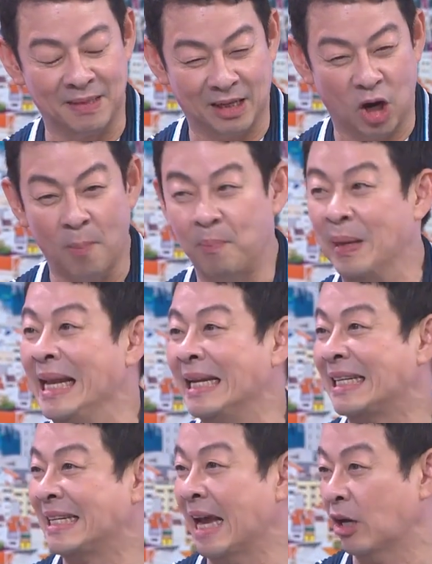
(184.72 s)
complete
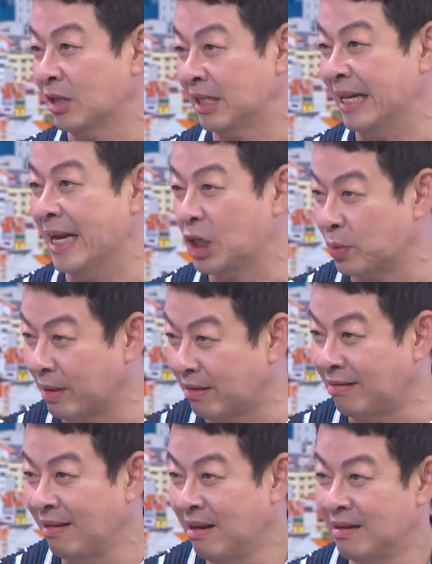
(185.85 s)
set on stage
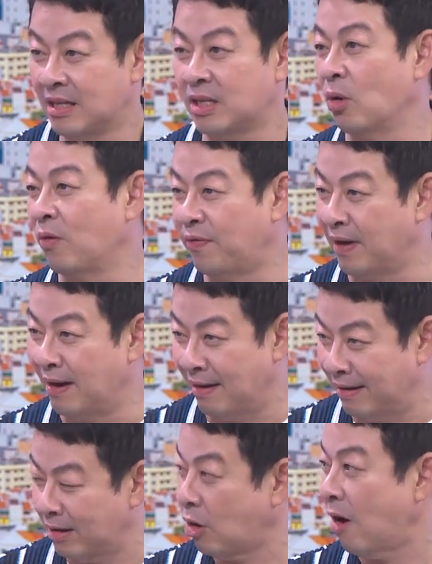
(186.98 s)
with sofa
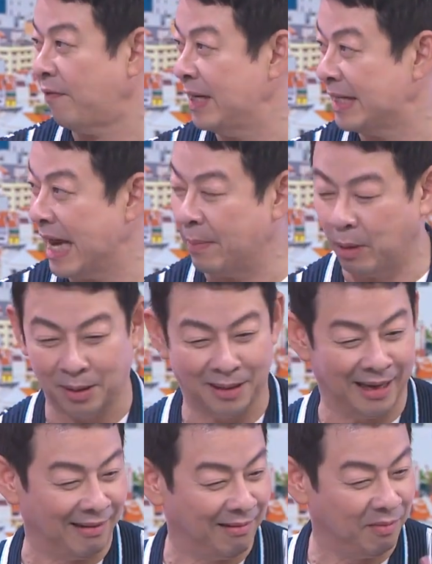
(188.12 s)
and coffee table
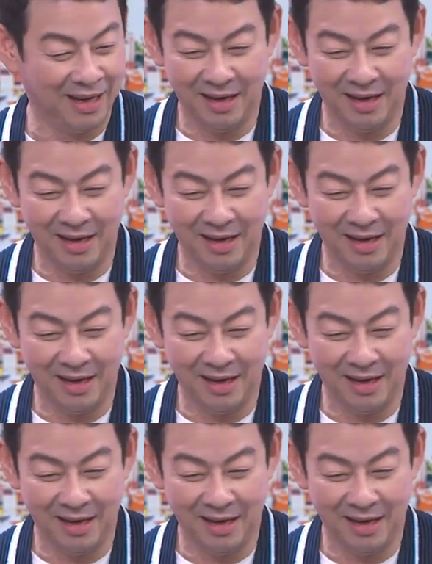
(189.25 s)
and,